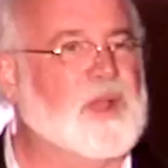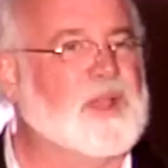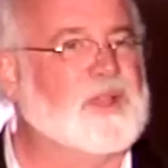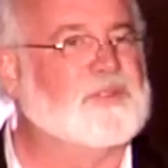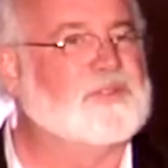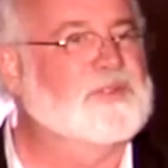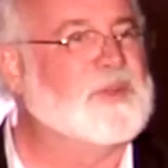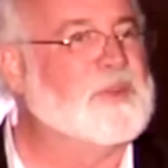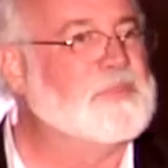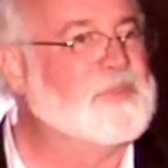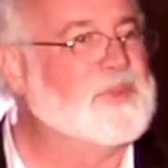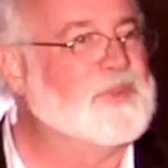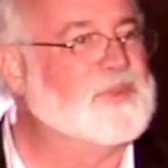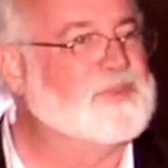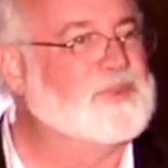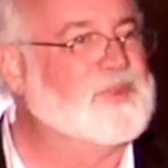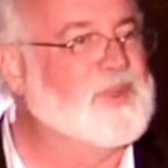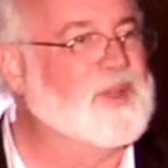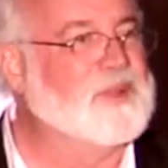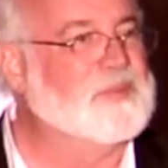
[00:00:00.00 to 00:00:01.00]
I accept
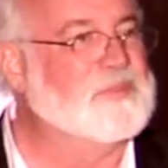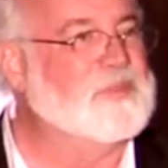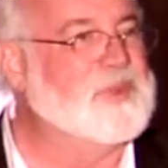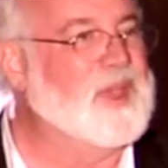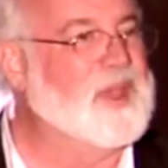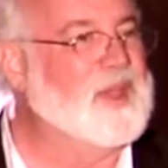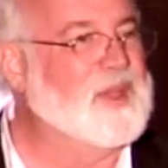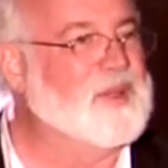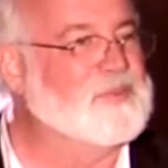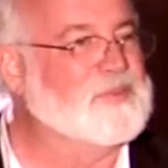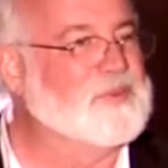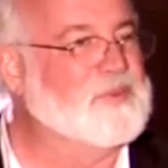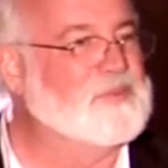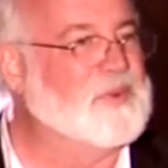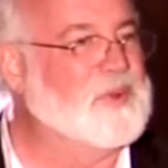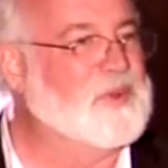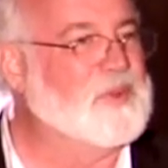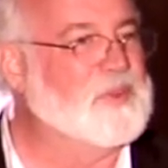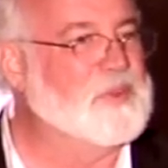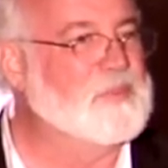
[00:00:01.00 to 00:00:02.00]
this on behalf
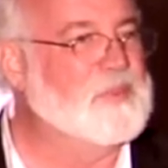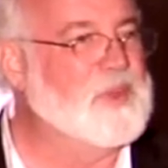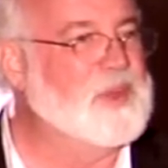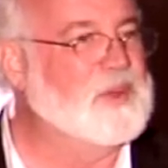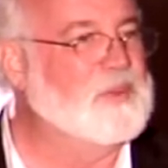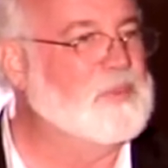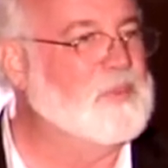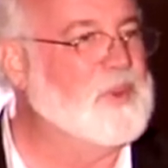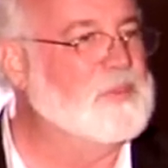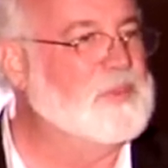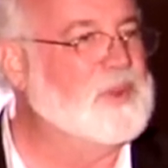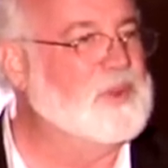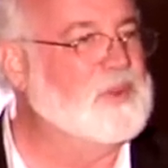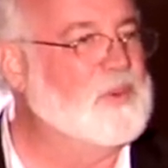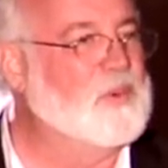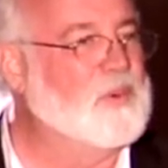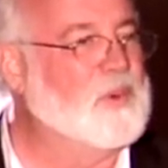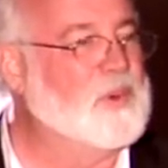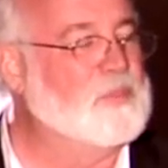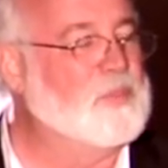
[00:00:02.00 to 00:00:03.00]
of all the men and
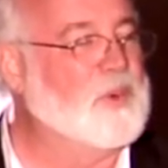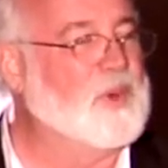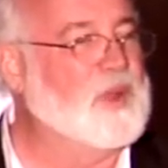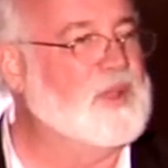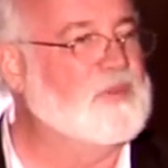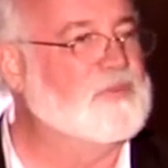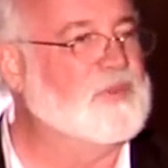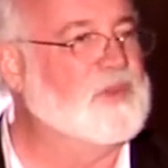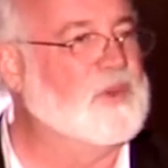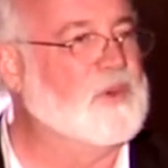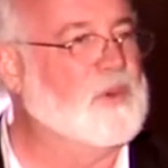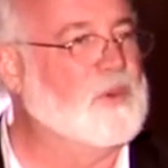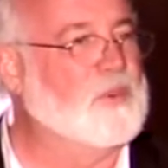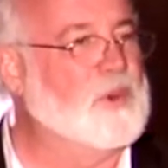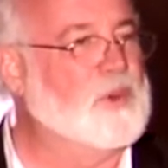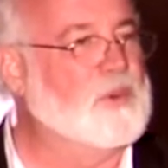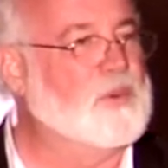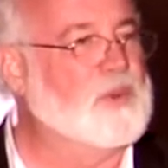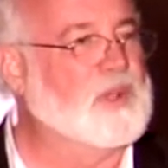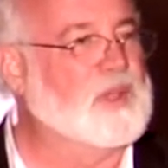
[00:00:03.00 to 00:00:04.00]
women who are brave and
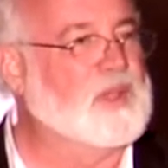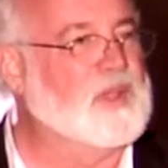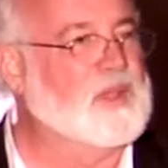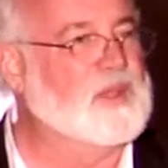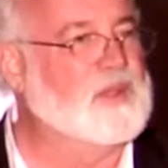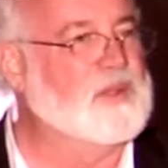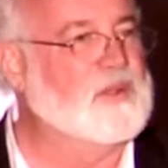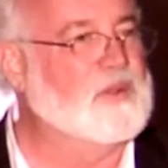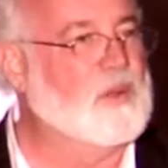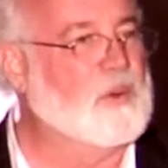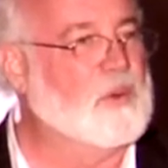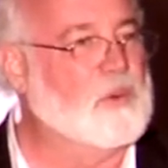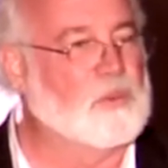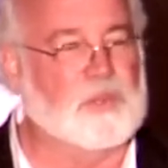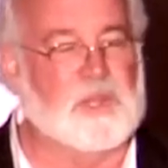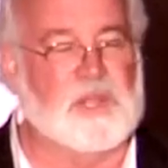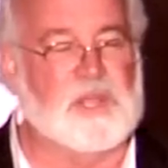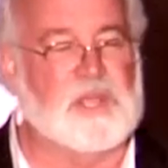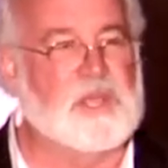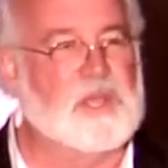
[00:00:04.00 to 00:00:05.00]
heroic and
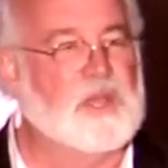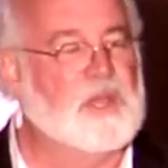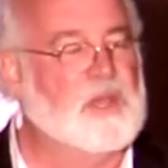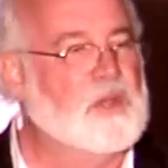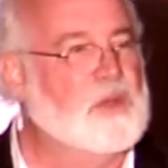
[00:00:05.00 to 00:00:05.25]
holy